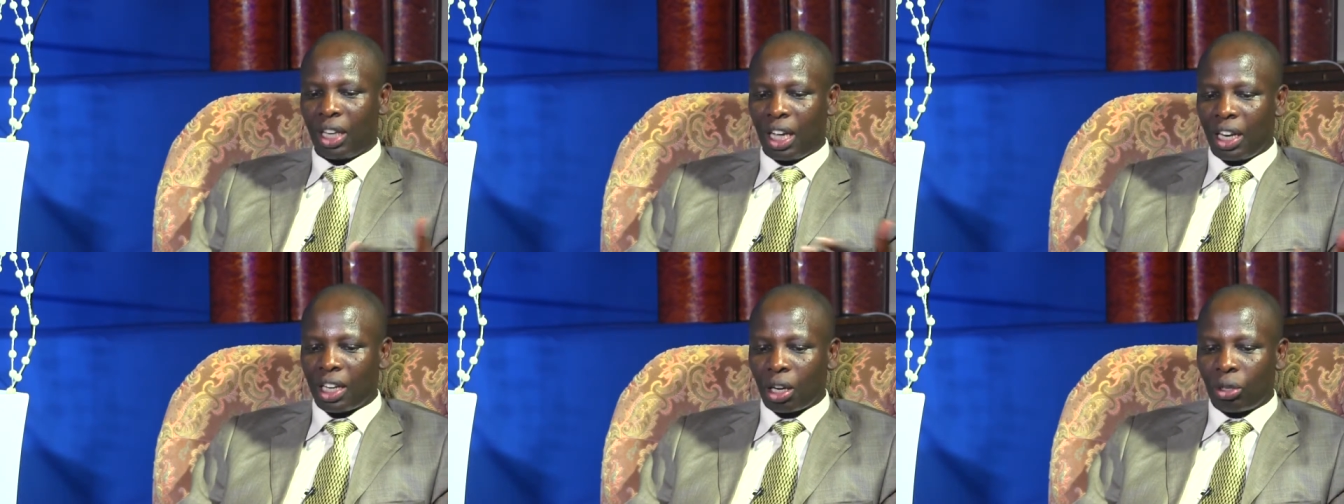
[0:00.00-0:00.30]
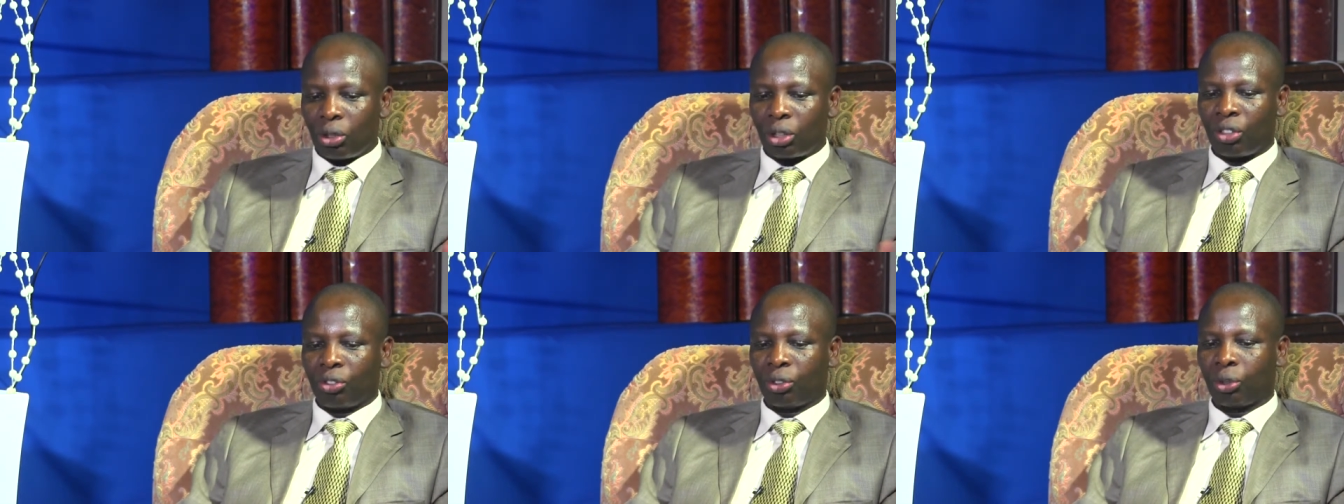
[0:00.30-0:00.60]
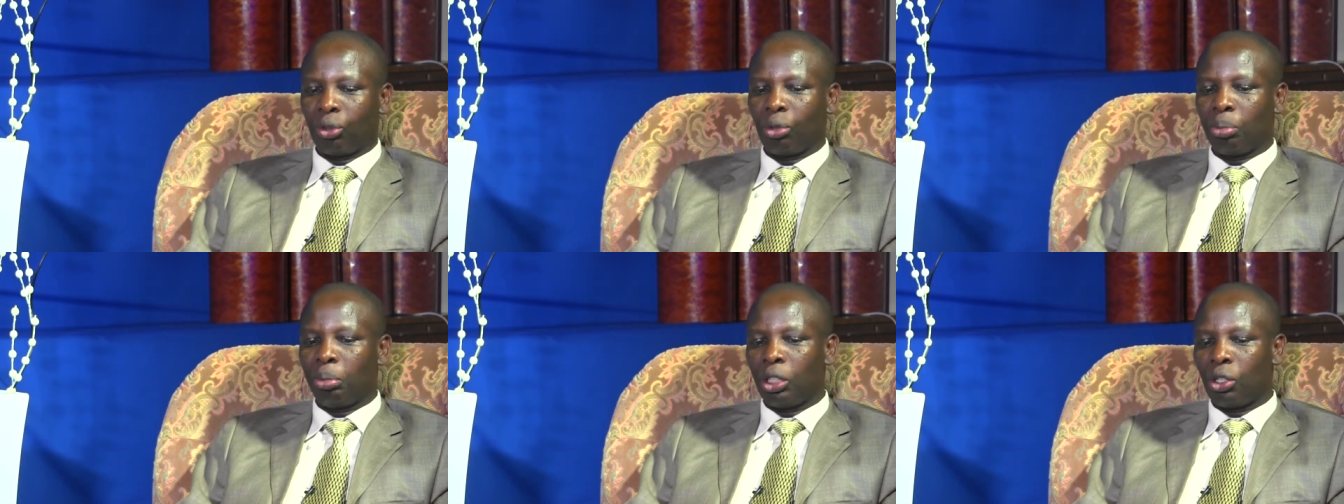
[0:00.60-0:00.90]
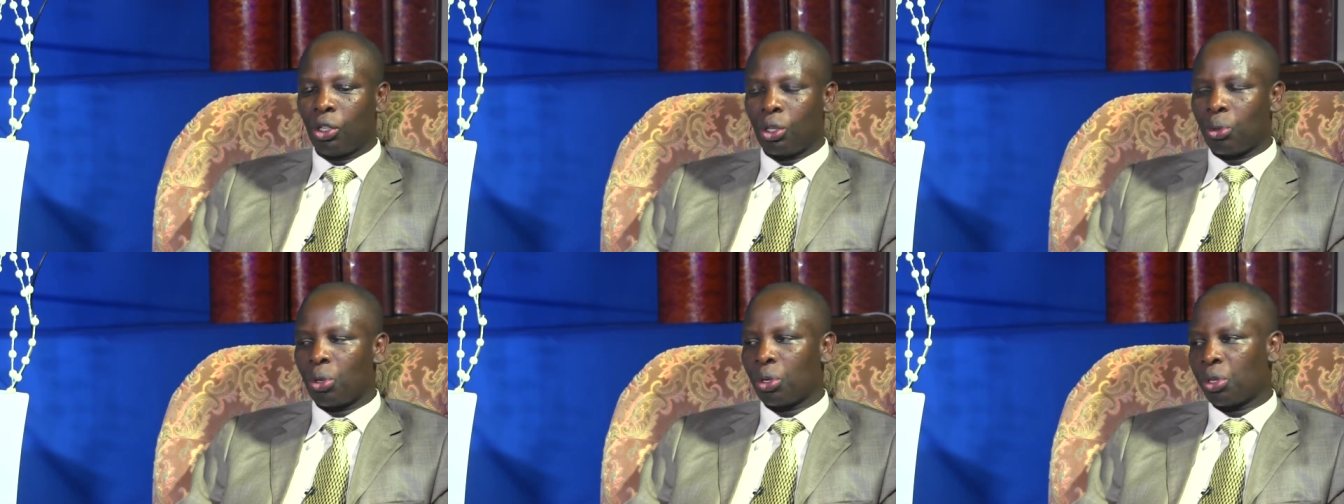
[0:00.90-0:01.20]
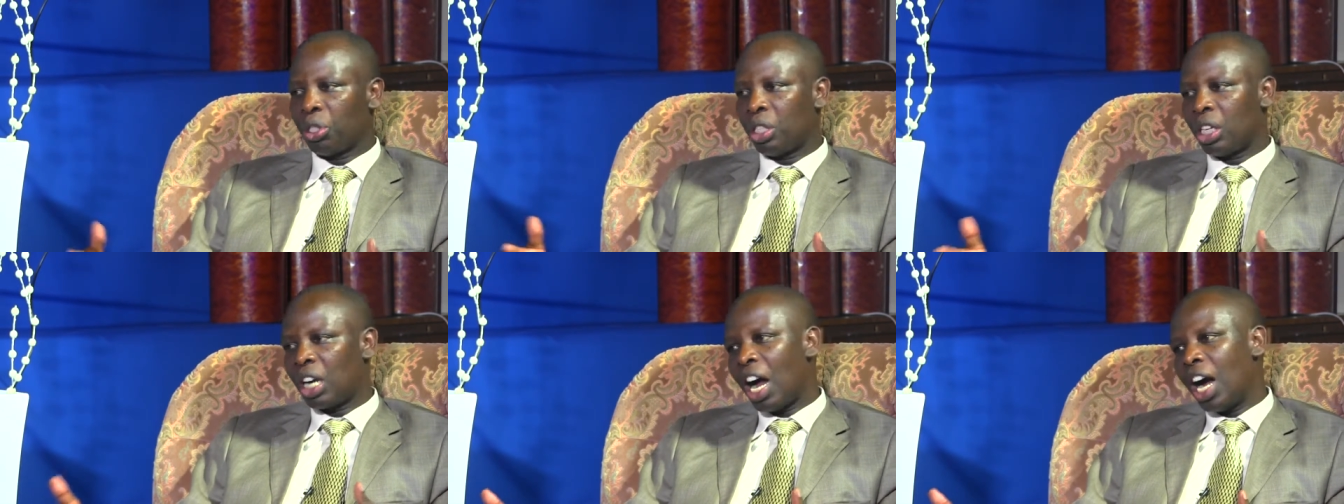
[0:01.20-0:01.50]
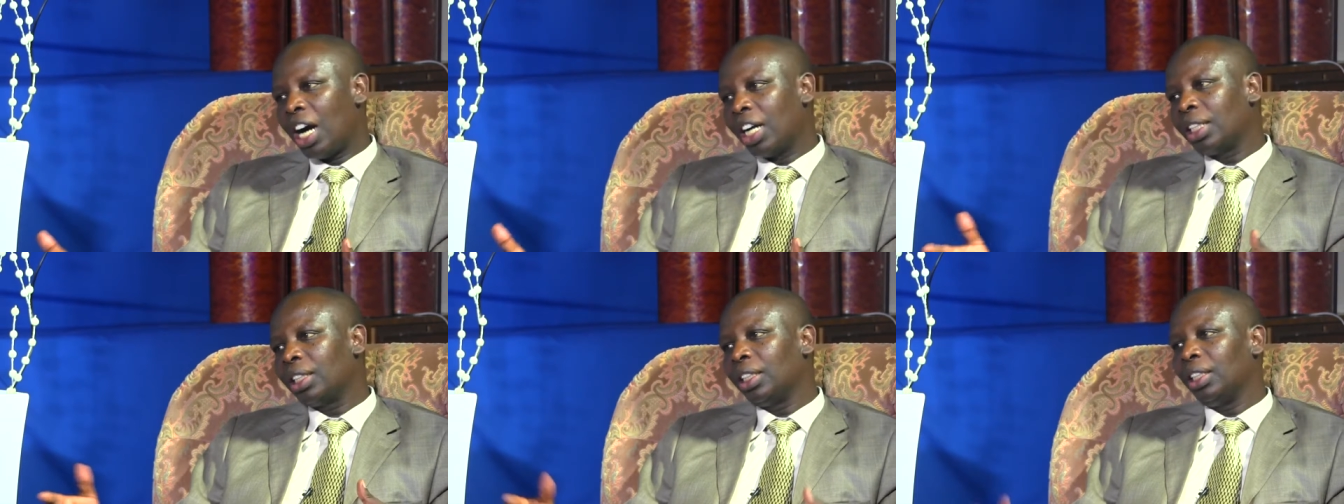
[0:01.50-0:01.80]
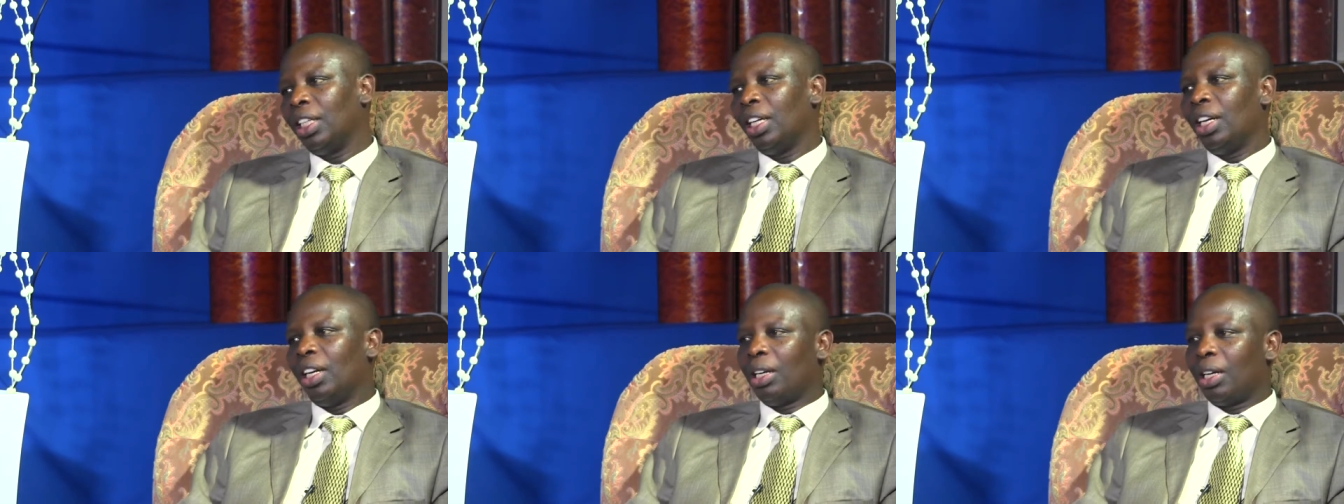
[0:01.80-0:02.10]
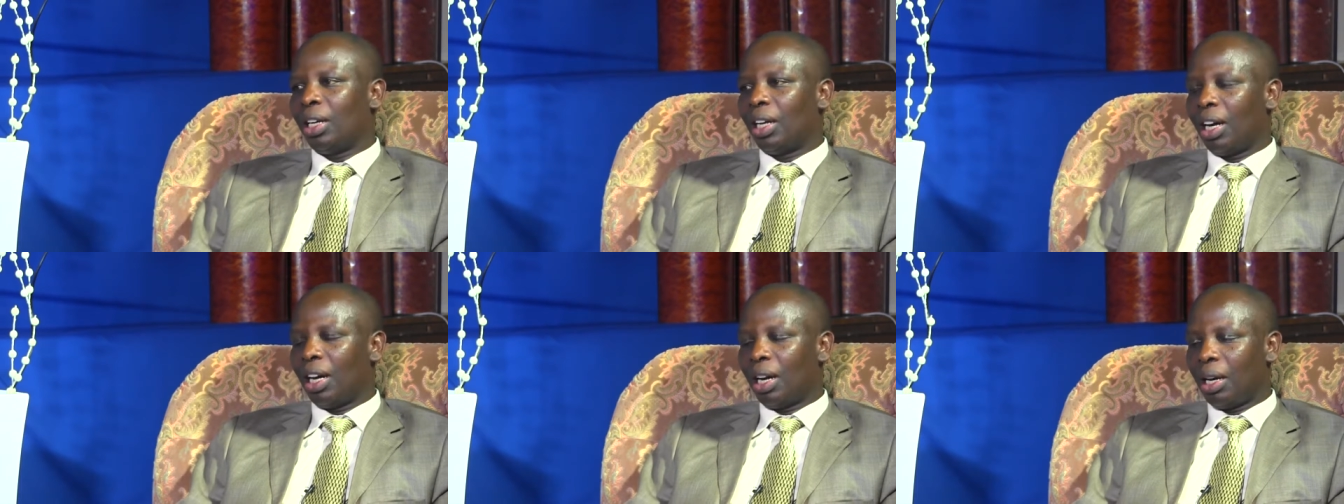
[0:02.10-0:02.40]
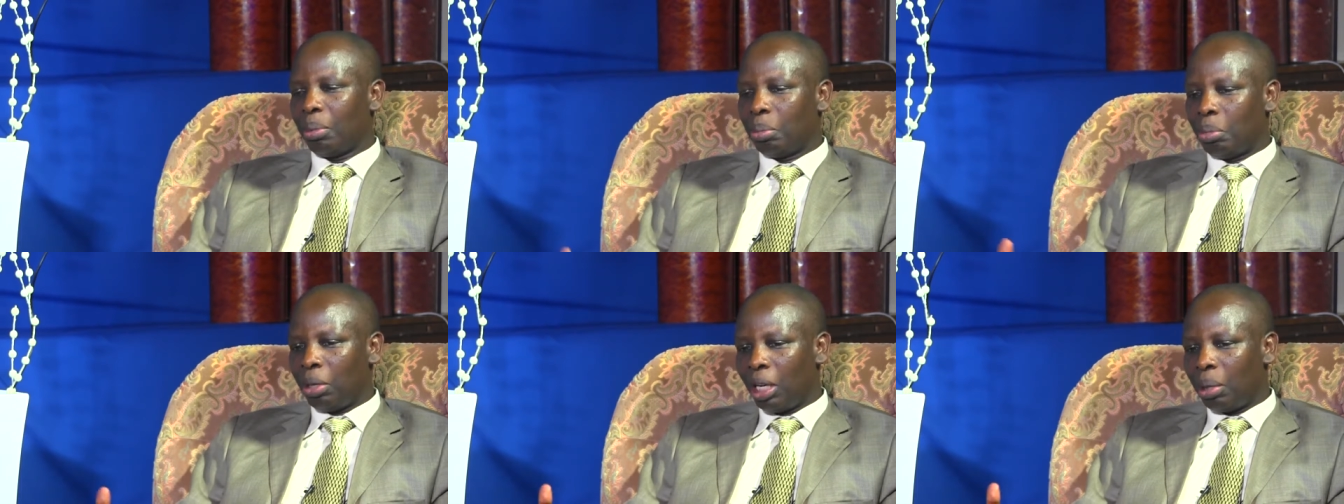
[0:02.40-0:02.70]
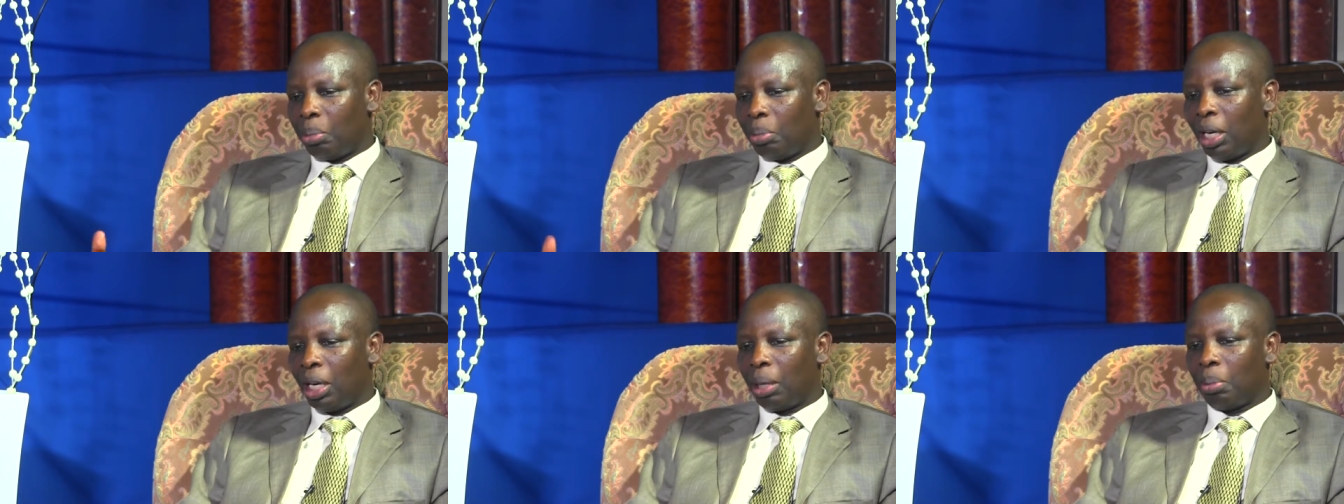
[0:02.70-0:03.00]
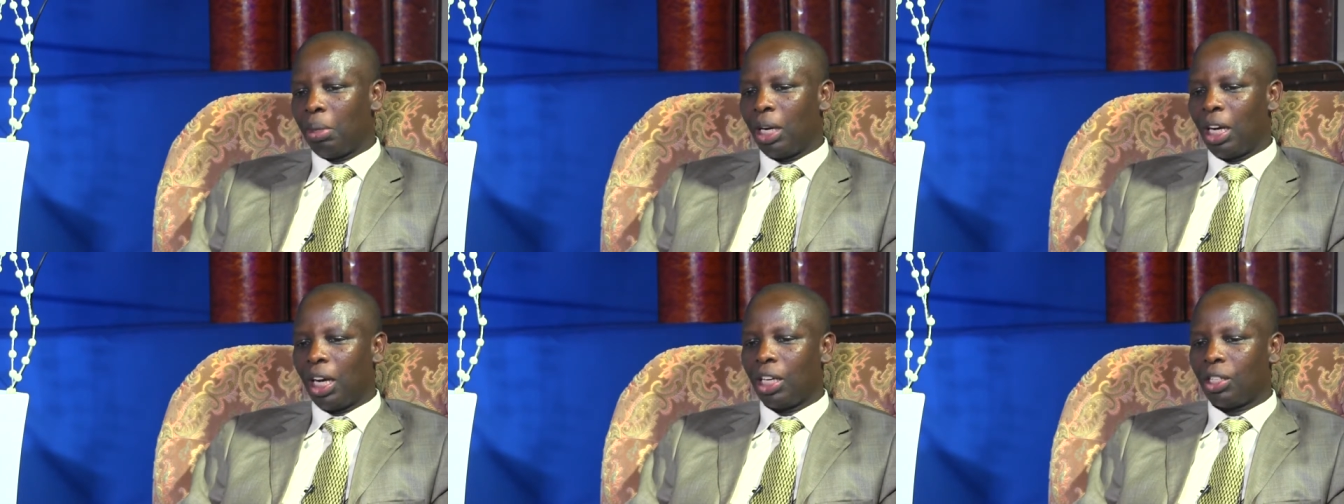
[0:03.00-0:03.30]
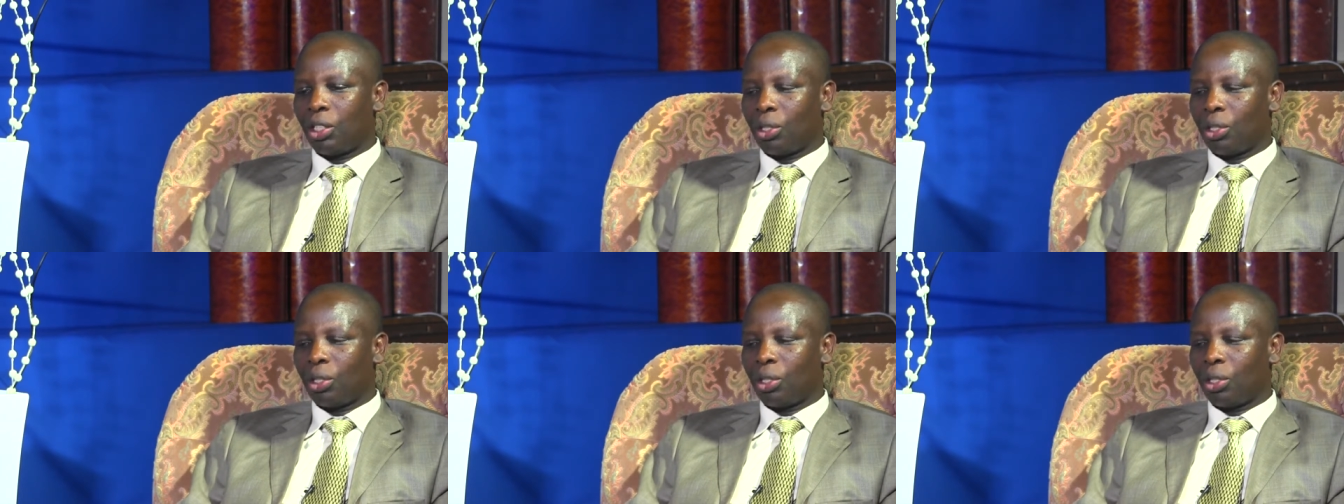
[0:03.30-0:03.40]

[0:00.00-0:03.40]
sent out of school because he was drunk, blah, blah, blah.